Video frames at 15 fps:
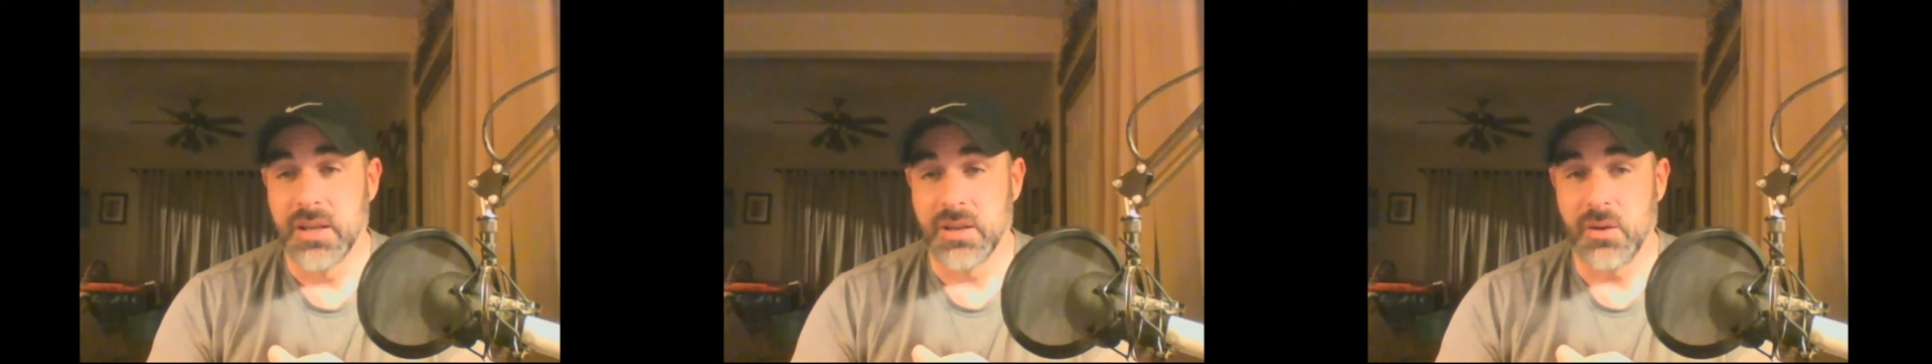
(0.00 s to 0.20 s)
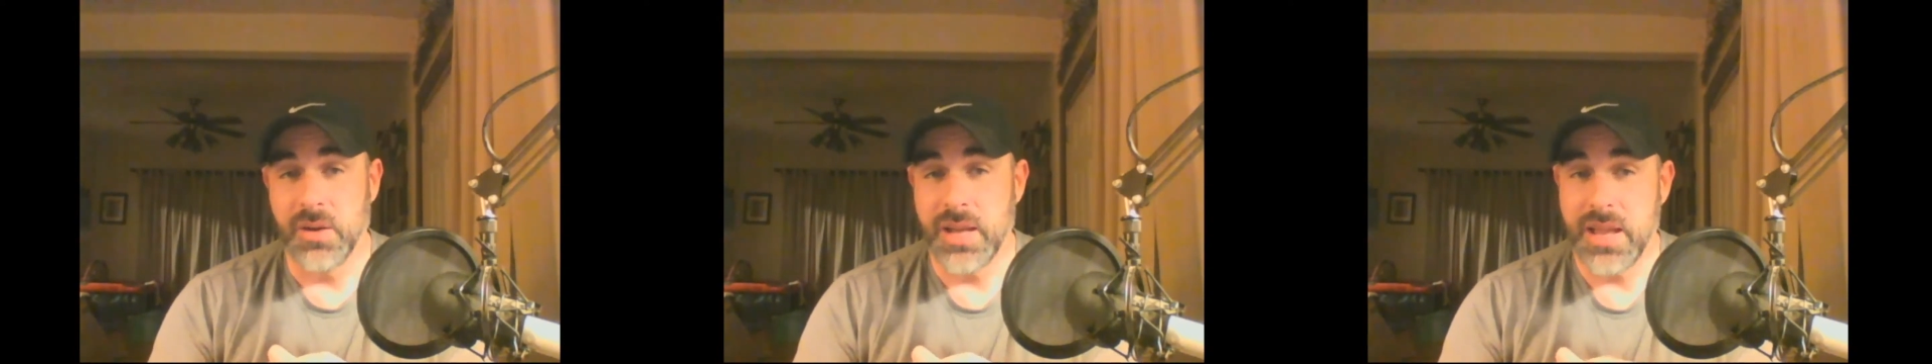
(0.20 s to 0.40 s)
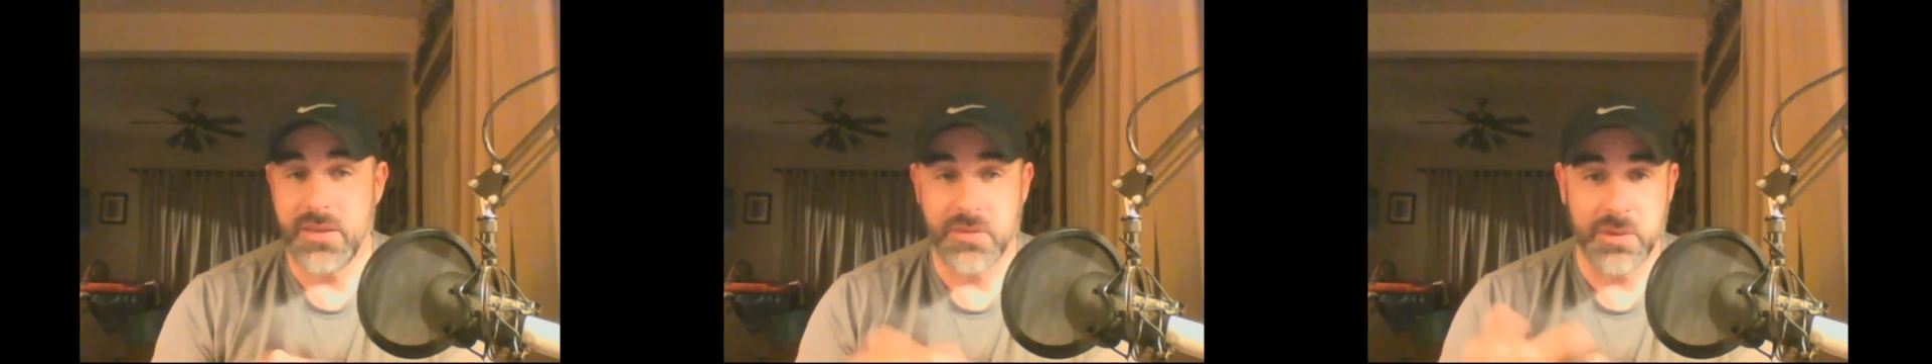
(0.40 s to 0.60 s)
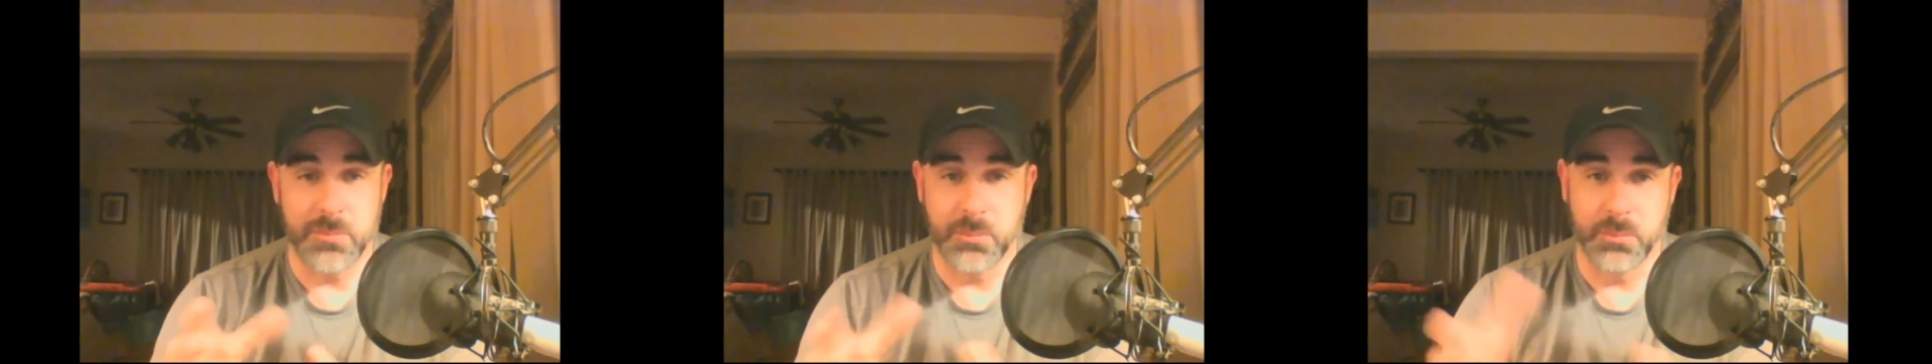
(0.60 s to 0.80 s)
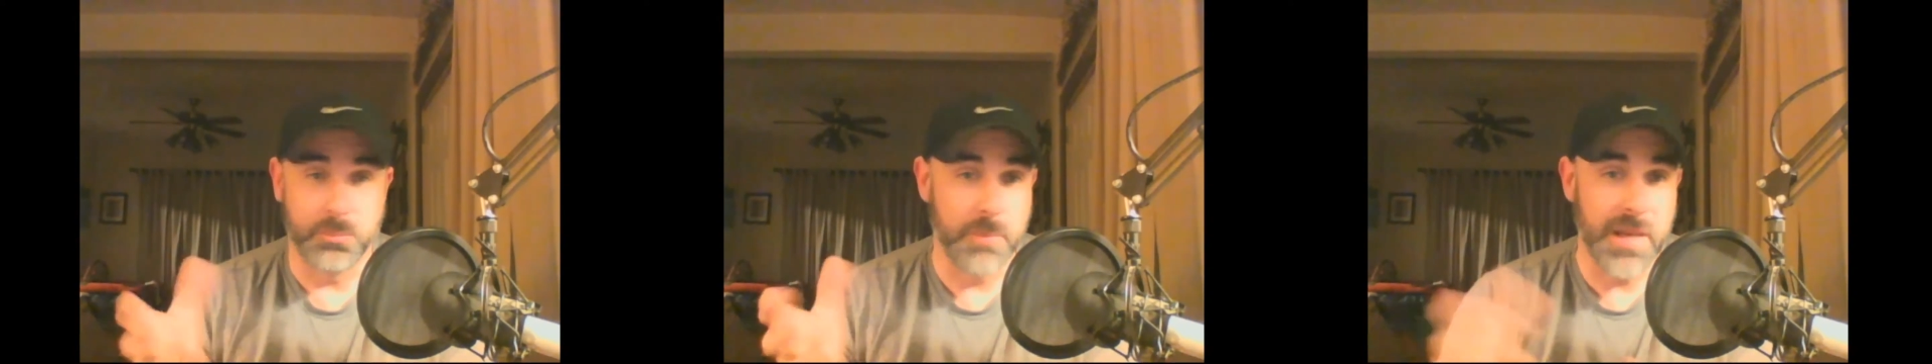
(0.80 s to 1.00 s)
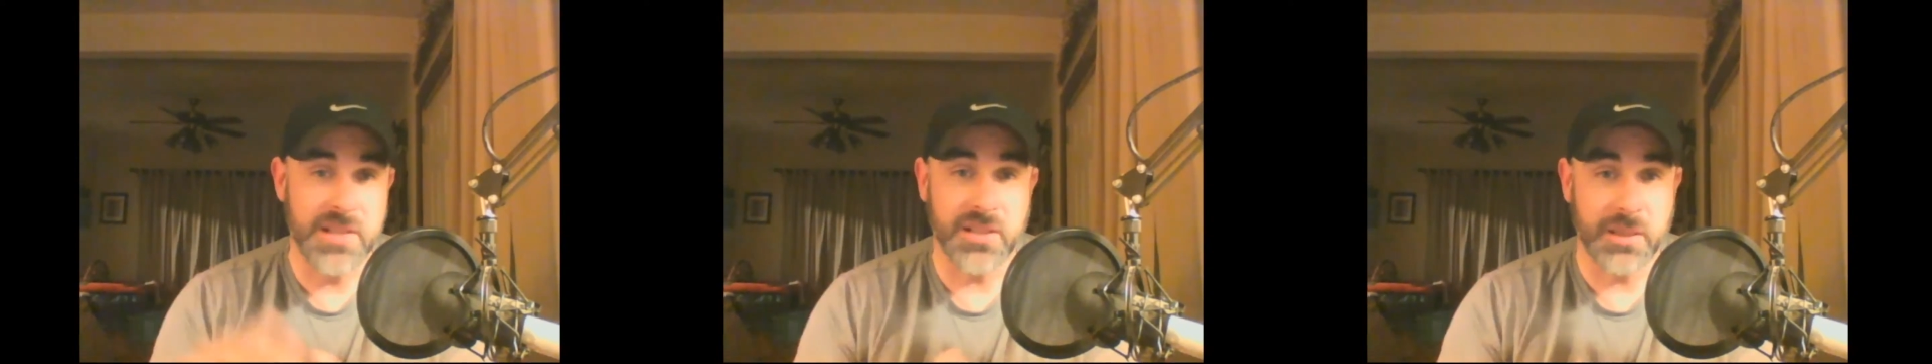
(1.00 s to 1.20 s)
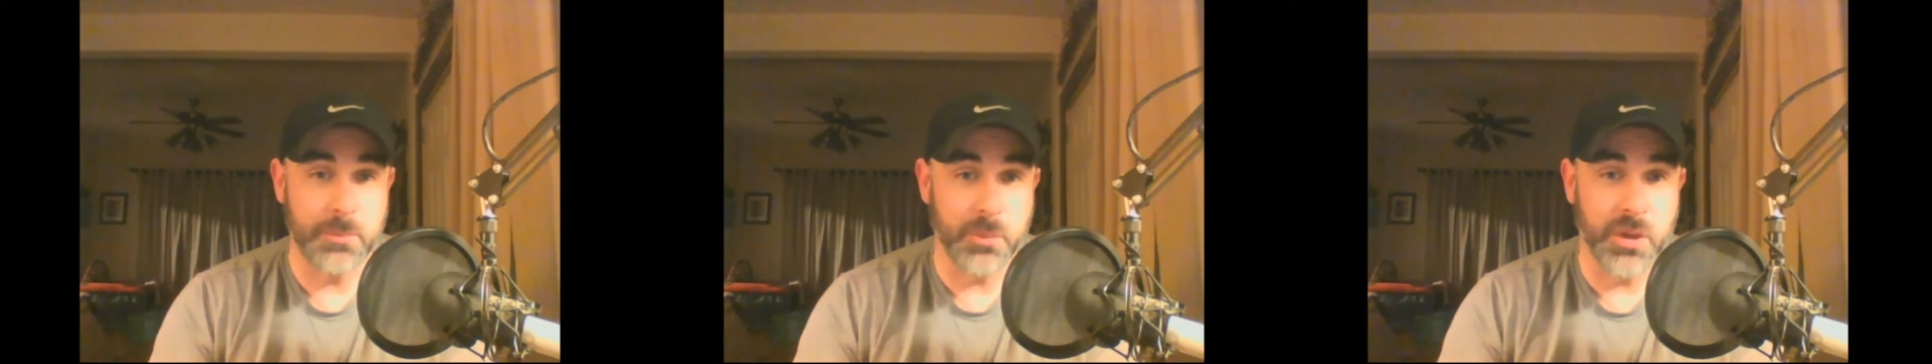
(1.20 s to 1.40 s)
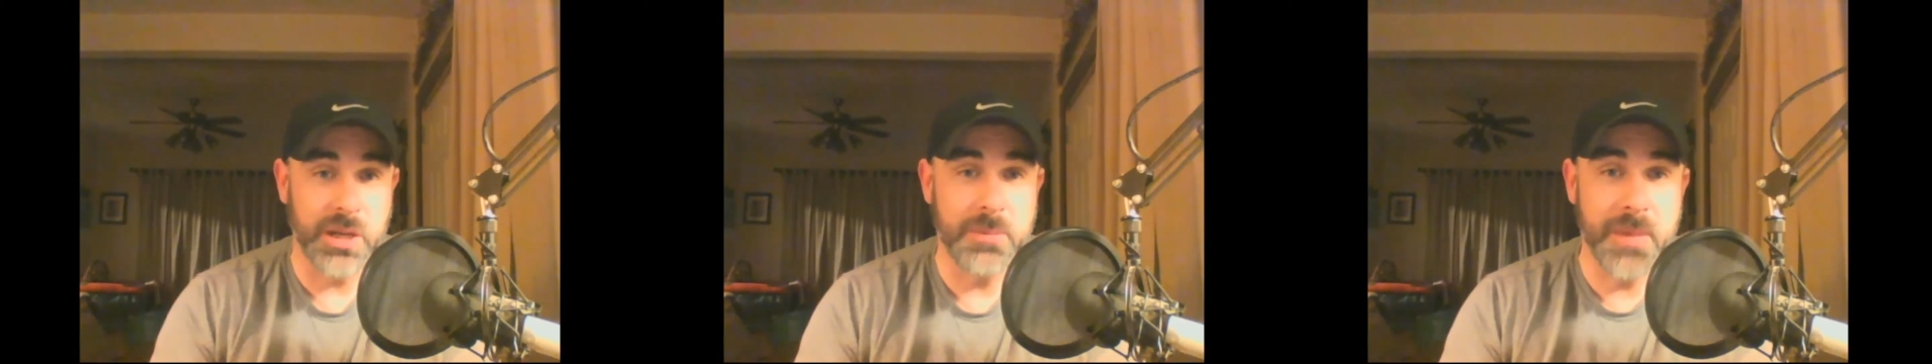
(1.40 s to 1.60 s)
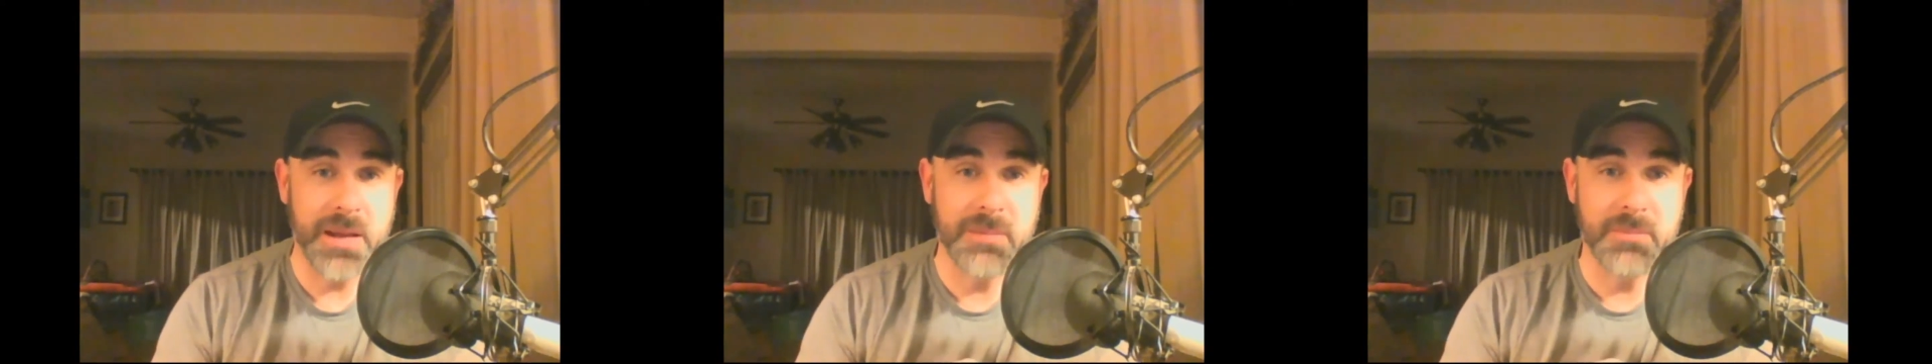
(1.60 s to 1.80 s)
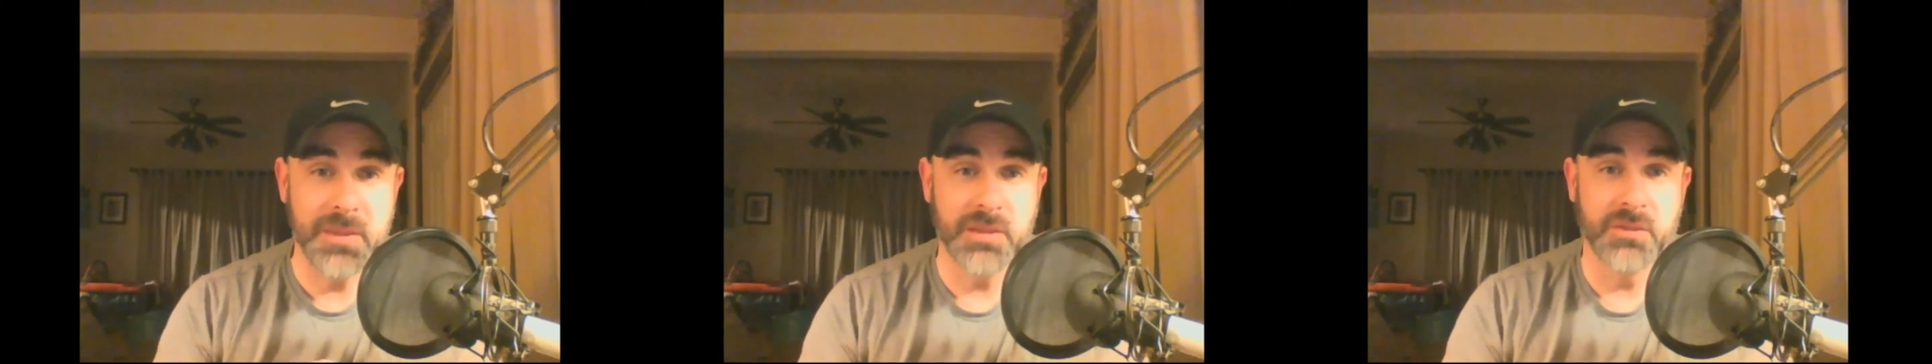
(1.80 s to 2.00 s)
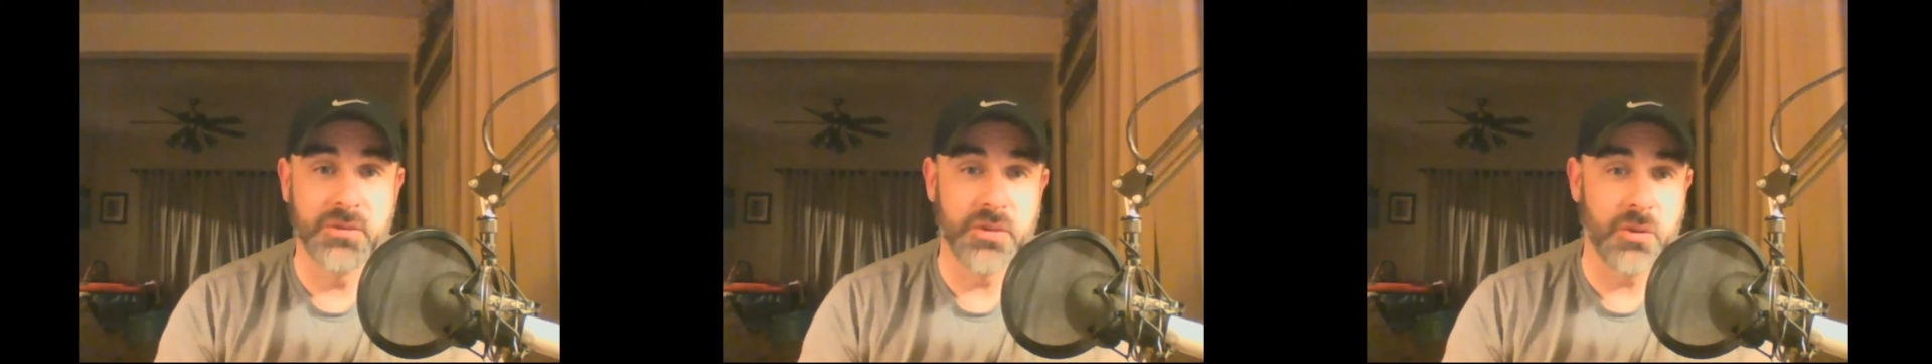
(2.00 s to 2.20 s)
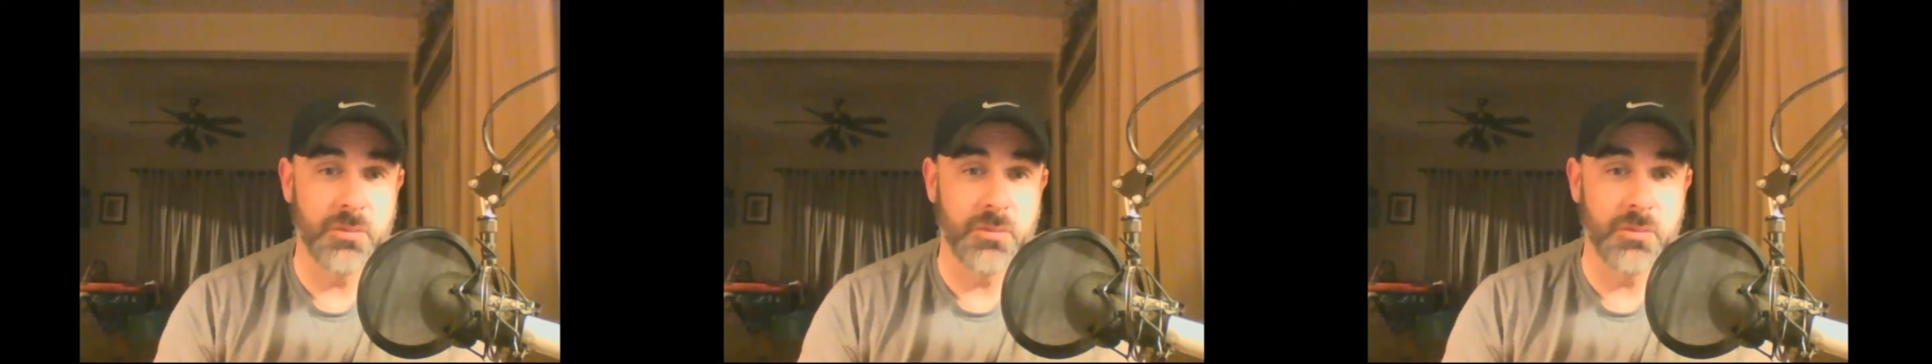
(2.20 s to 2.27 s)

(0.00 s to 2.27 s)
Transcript: Go ahead and basically pre-made meals